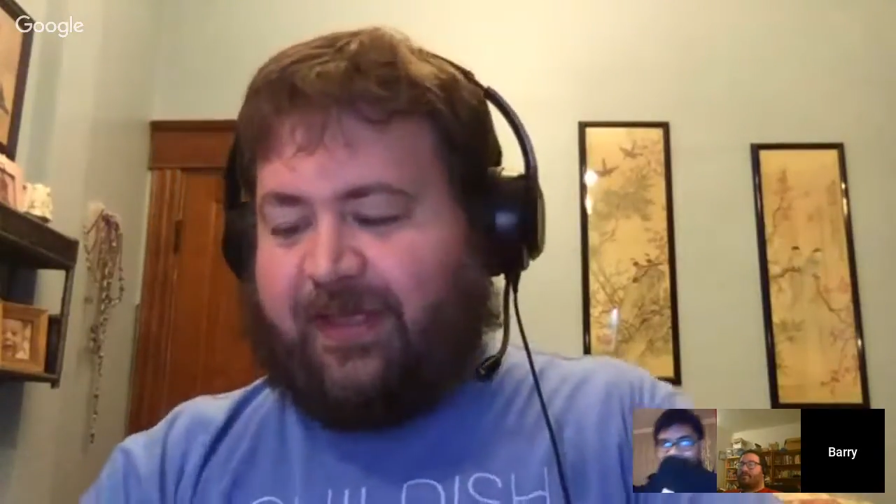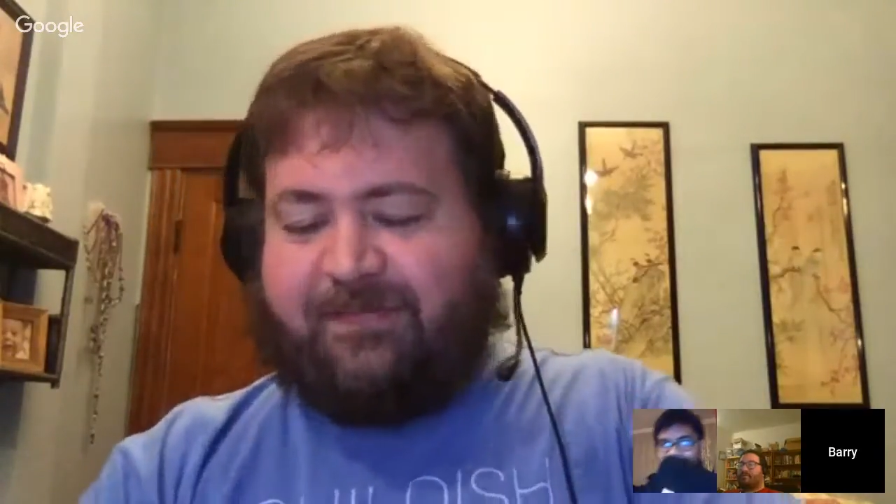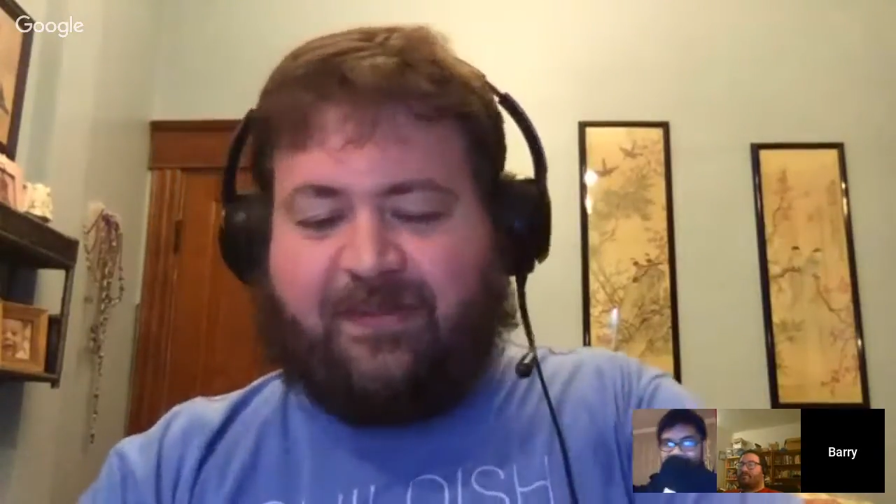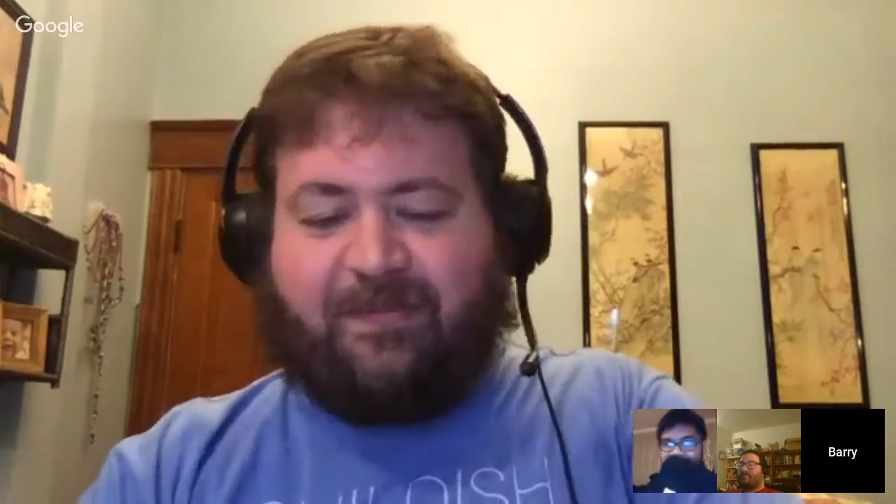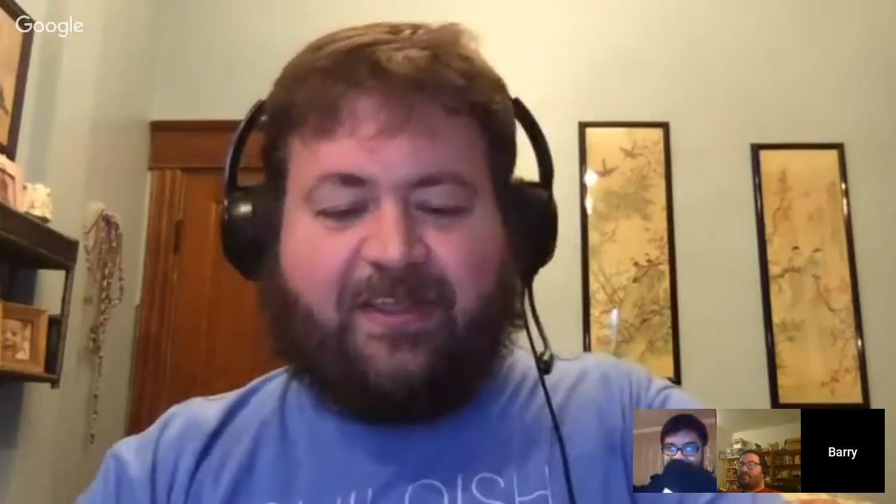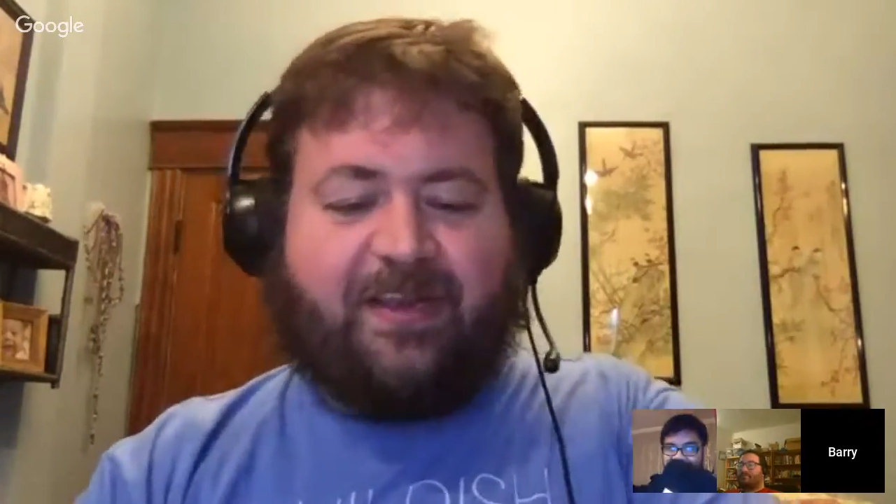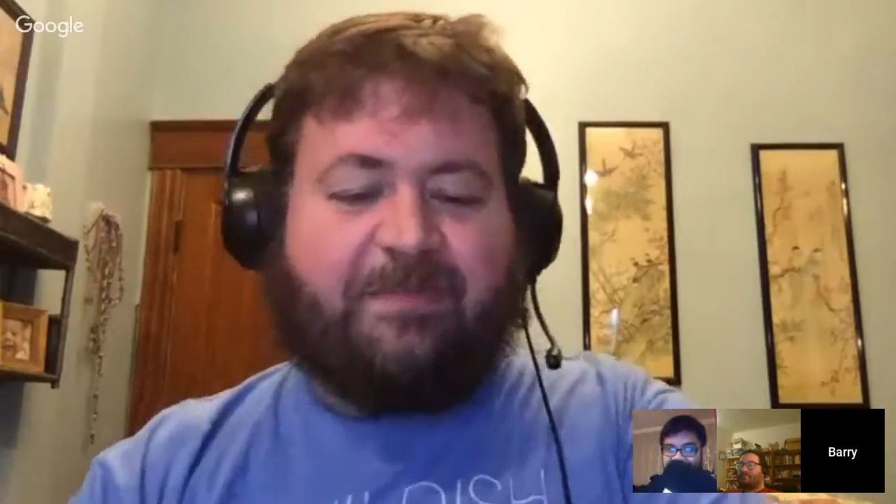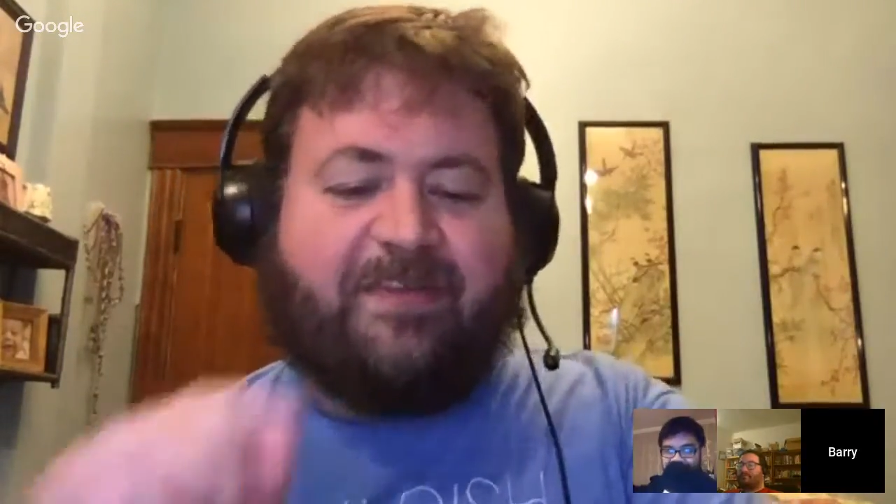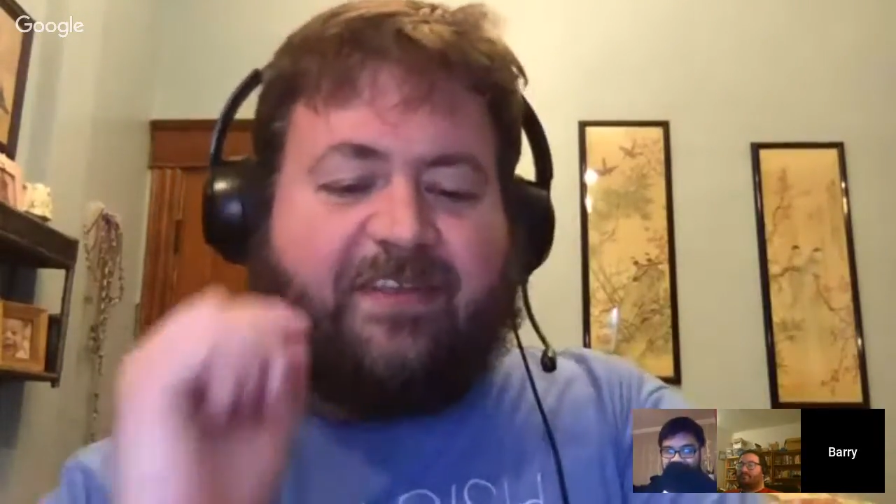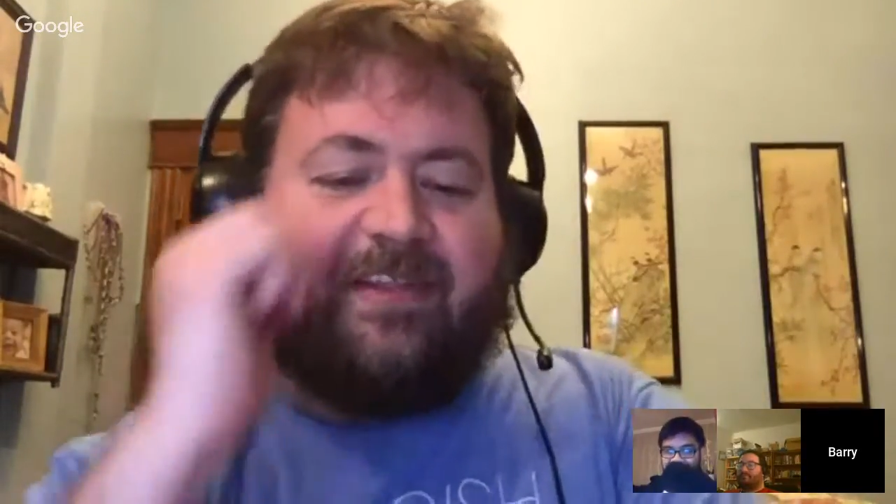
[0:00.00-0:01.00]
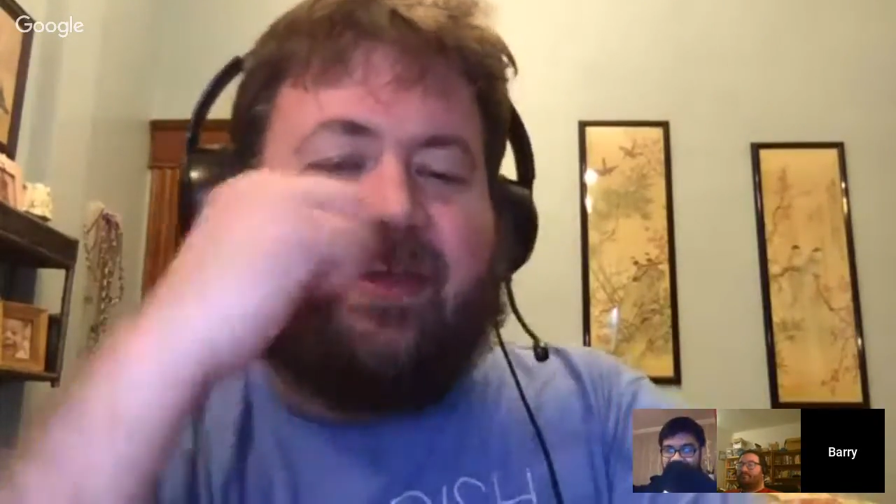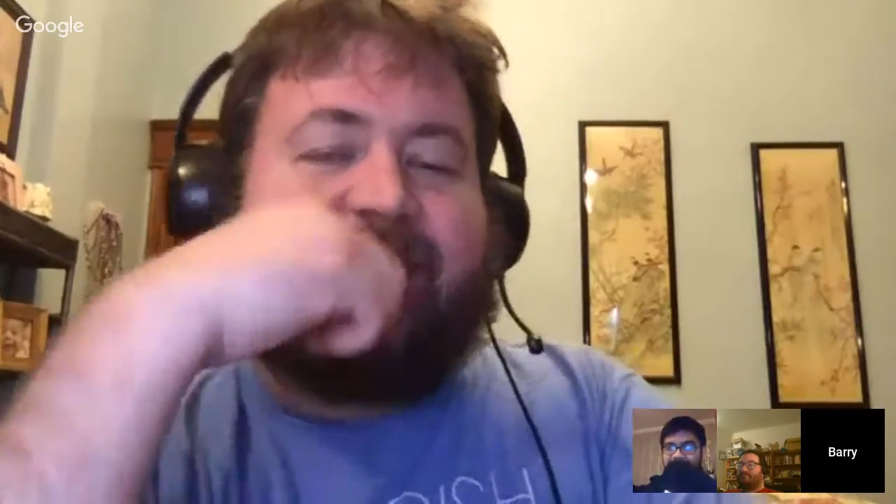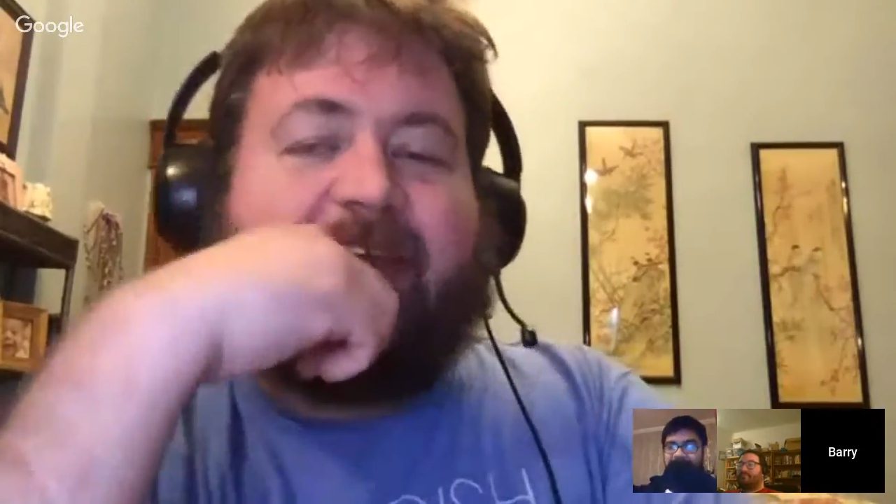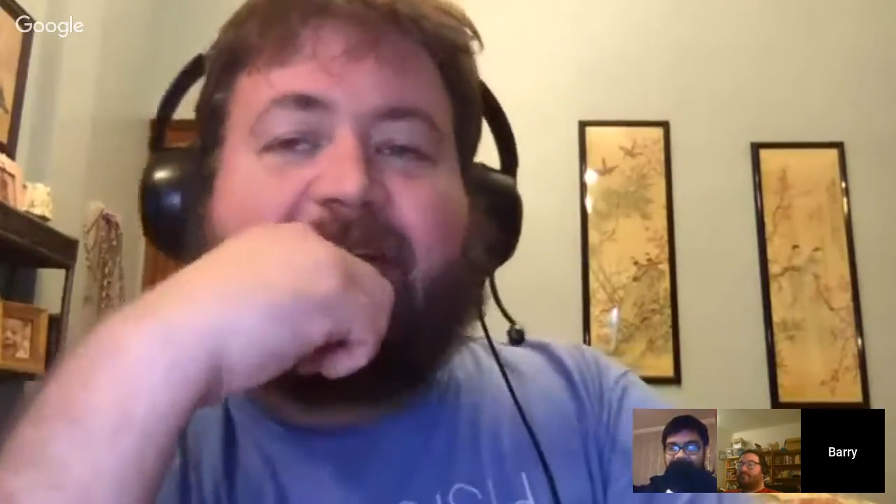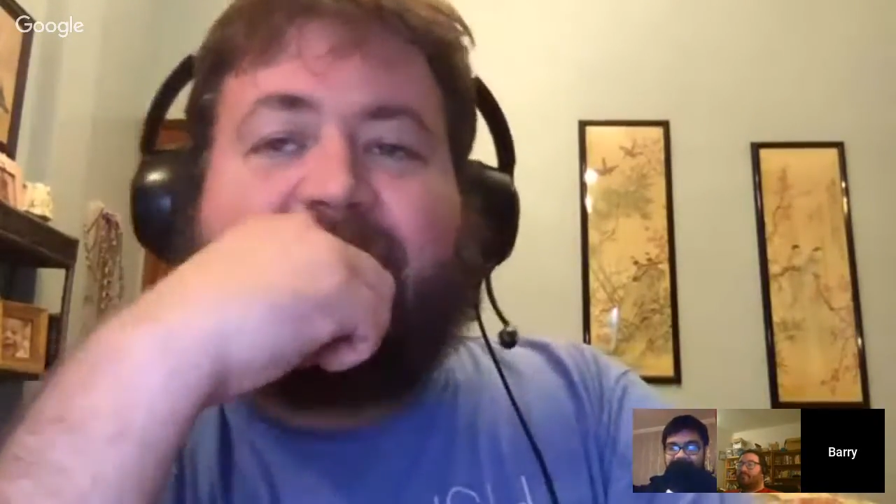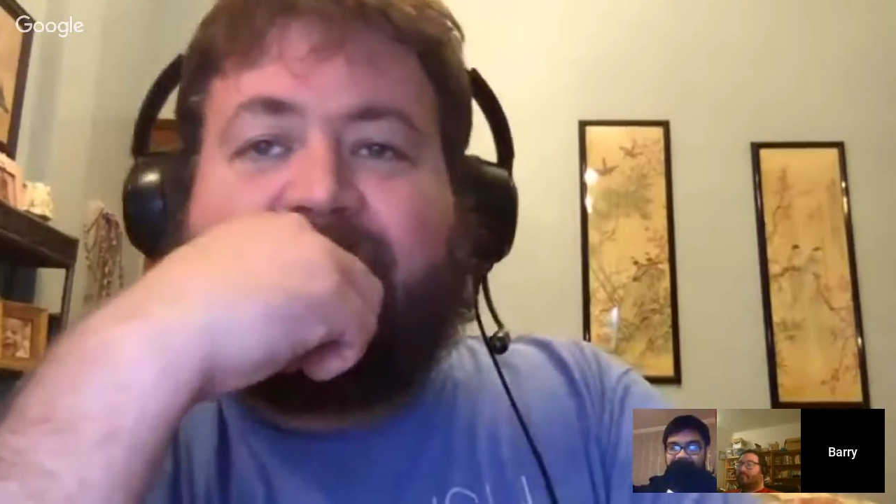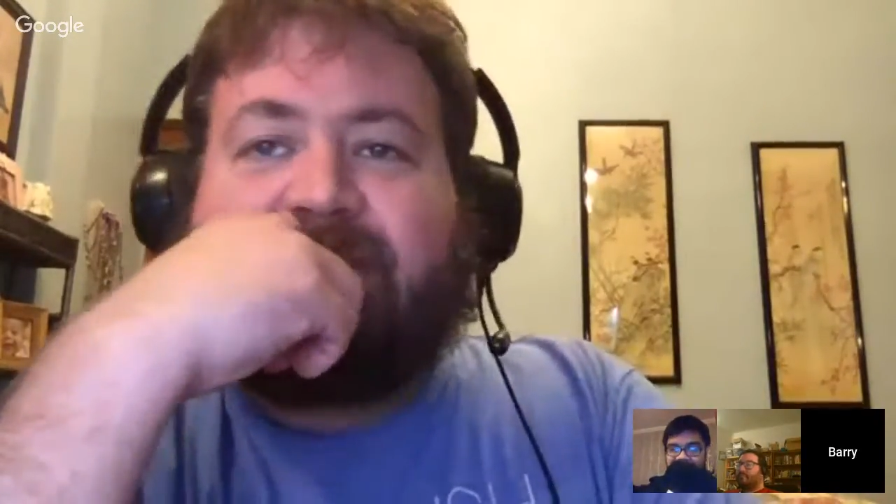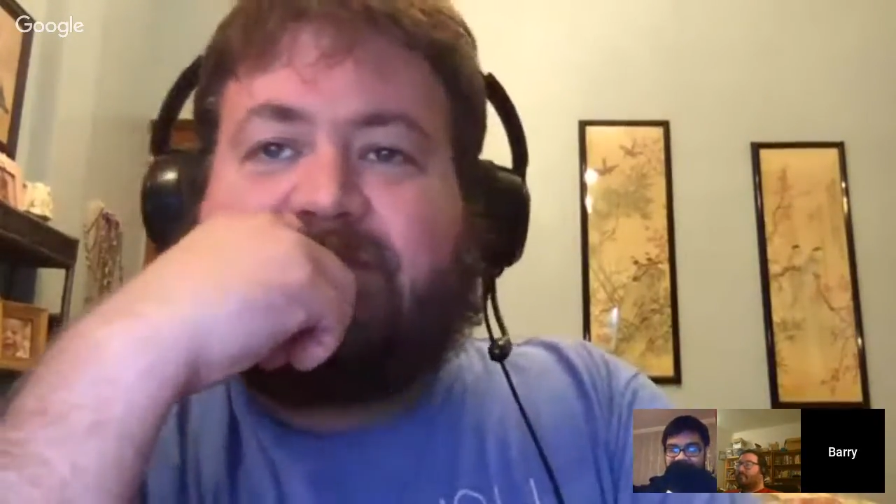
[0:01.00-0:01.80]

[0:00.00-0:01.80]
it seems like an NPC class. I don't know.